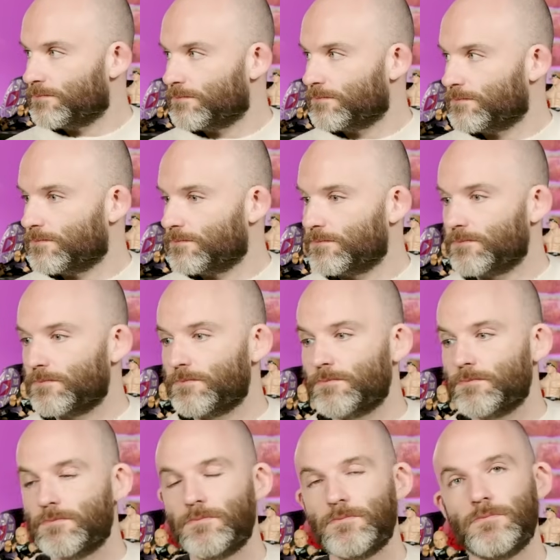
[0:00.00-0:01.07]

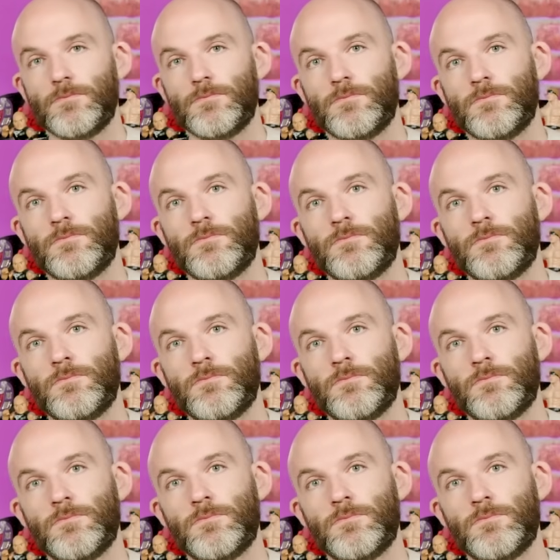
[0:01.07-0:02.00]
(silent)